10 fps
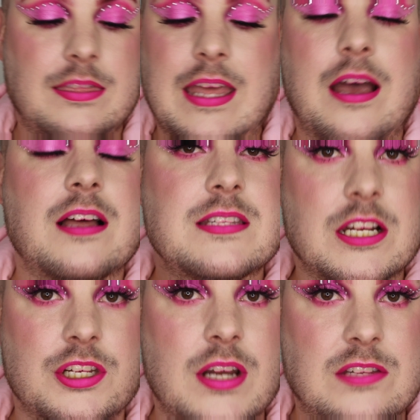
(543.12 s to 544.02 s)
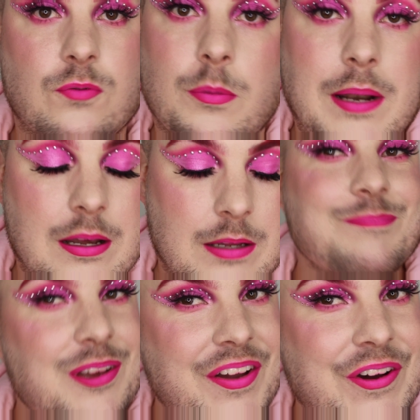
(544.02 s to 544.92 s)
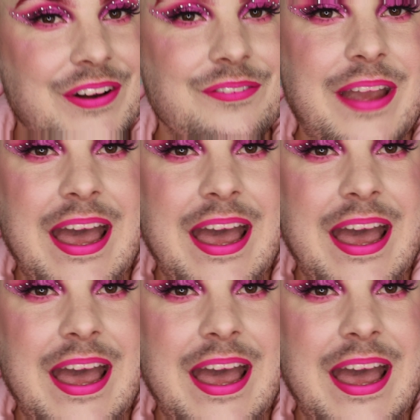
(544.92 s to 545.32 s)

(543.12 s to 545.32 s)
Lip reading: they're such a nice formula. Moving on, we